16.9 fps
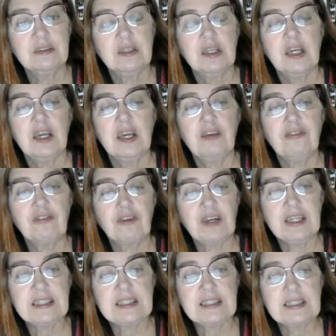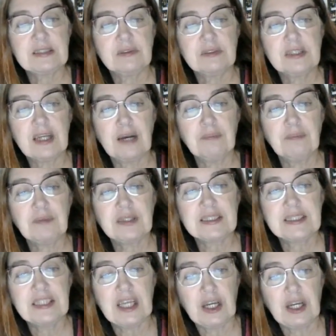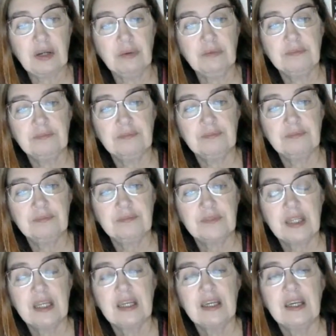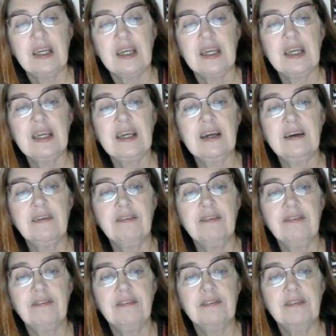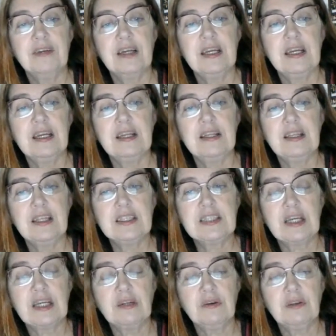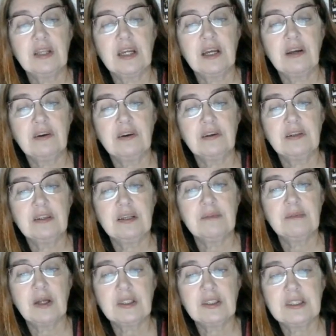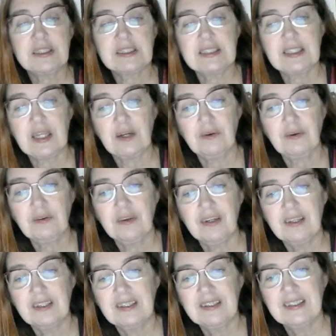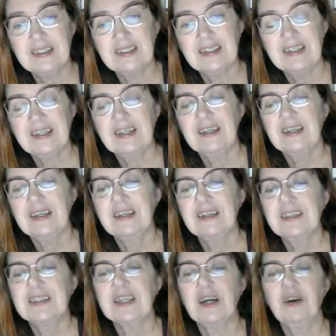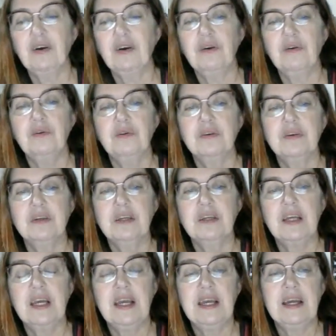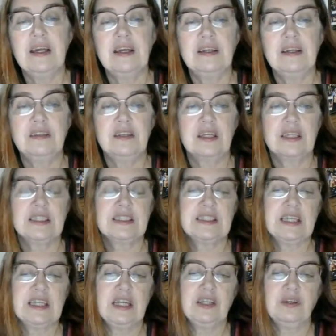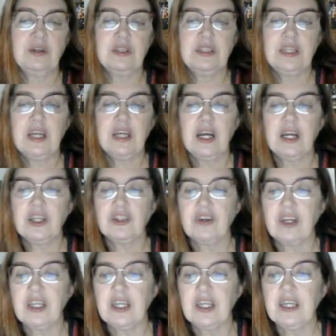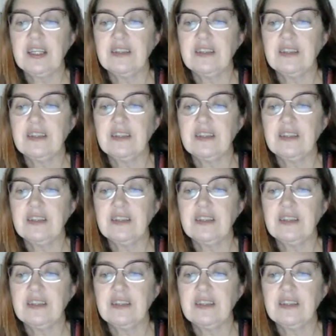it freezes on top of the snow. If it's under there, it melts the snow. So, and like I said, you can dehydrate it.